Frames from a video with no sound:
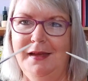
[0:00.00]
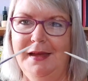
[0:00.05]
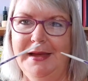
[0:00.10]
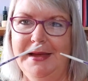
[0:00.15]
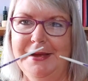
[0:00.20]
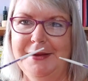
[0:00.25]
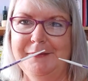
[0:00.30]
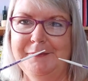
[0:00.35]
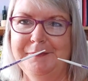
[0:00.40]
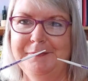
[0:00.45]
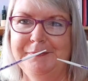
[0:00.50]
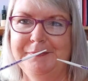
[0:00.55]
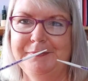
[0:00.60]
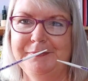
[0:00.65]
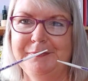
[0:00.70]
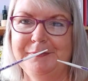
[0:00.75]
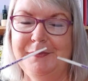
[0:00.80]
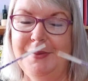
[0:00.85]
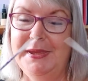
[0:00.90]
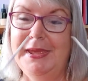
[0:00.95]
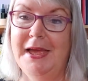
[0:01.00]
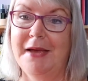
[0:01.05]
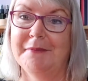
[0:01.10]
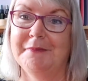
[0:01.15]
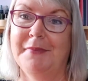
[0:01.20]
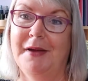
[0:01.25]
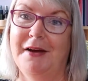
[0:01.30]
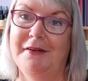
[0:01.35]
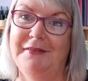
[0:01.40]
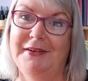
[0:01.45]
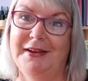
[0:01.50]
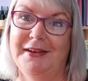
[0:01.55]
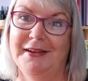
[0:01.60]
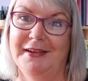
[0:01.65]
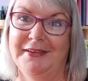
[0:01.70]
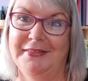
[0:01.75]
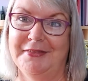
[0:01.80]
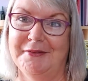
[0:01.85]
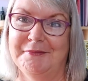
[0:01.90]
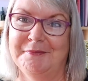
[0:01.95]
um, but yeah, I really
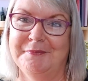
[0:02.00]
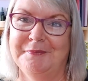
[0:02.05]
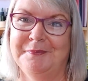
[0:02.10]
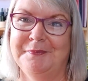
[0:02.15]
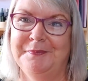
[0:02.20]
like them.